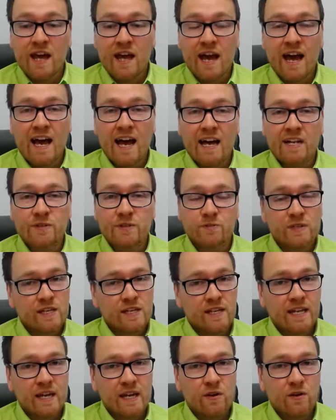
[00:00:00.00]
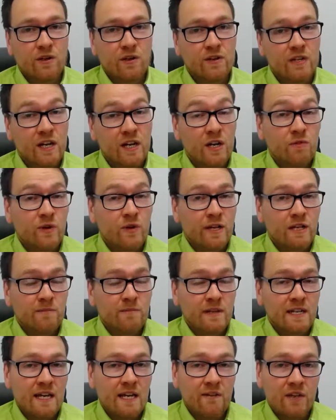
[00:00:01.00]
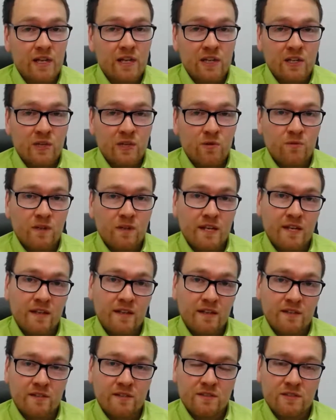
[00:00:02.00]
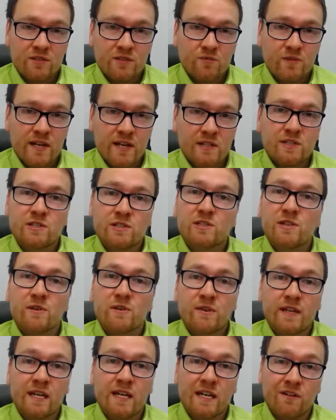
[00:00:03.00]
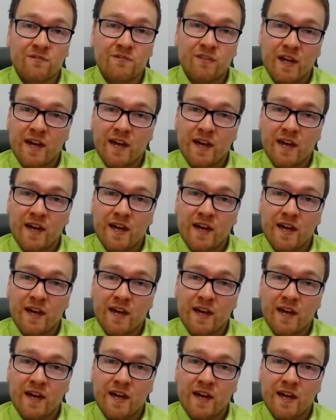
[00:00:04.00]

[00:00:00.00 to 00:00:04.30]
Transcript: And with the account code, I recommend having a unique director's loan account for any